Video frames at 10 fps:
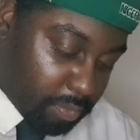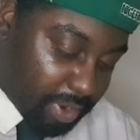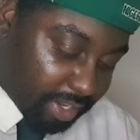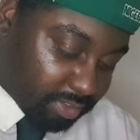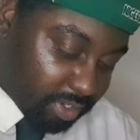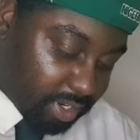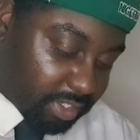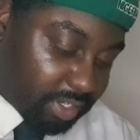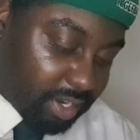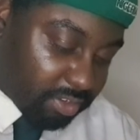Blackson. Then
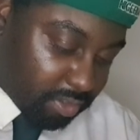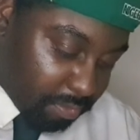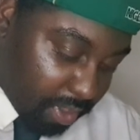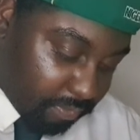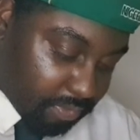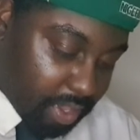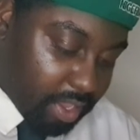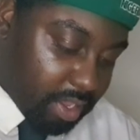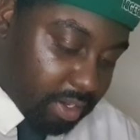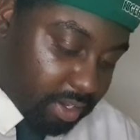there's Clint Smith.
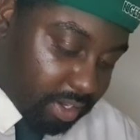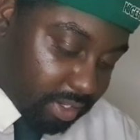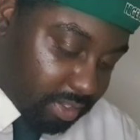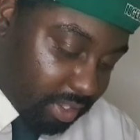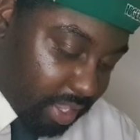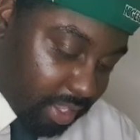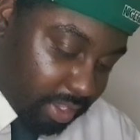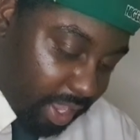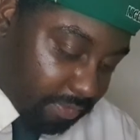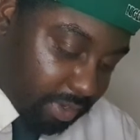Then there's
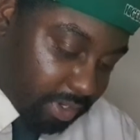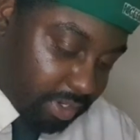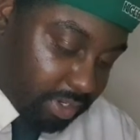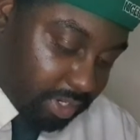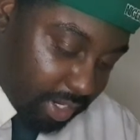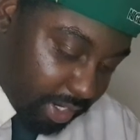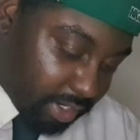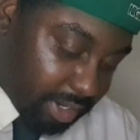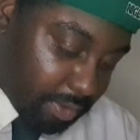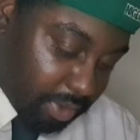Kevin T.
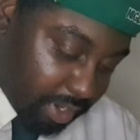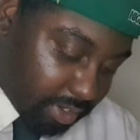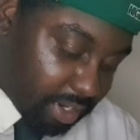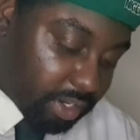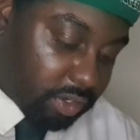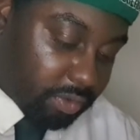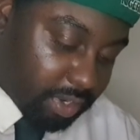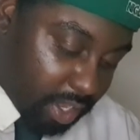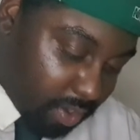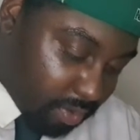DeWitt. Then there's
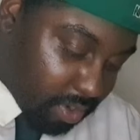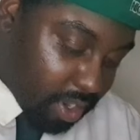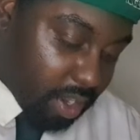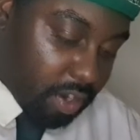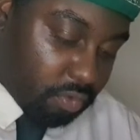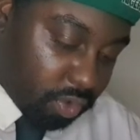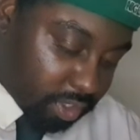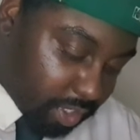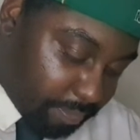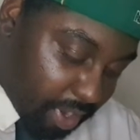Lunel,
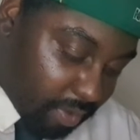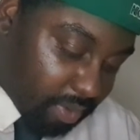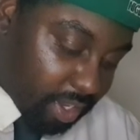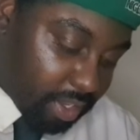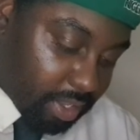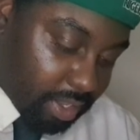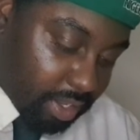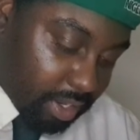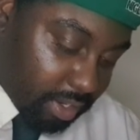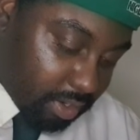Rodney Perry,
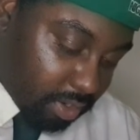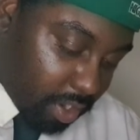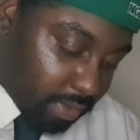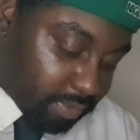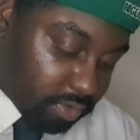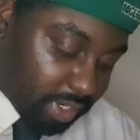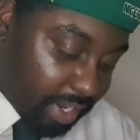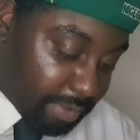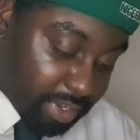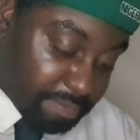Narv Green.
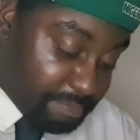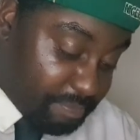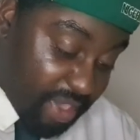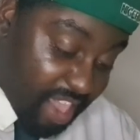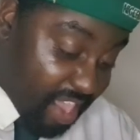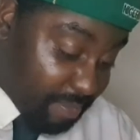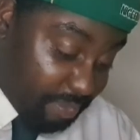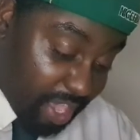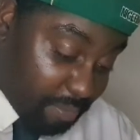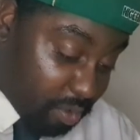Like, there's bare
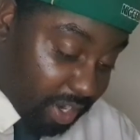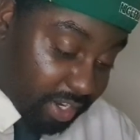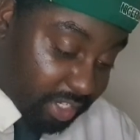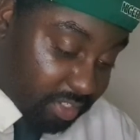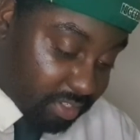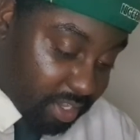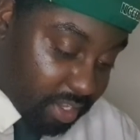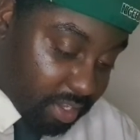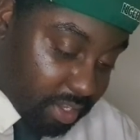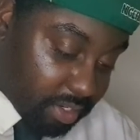people in this.
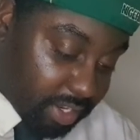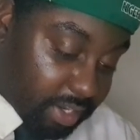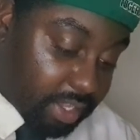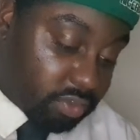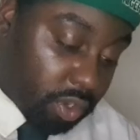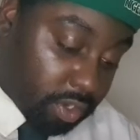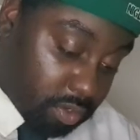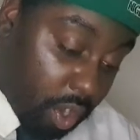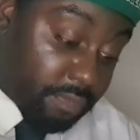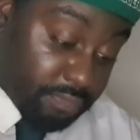Then there's
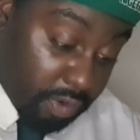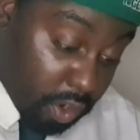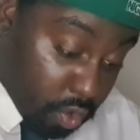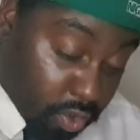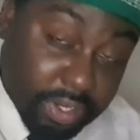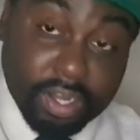En Vogue.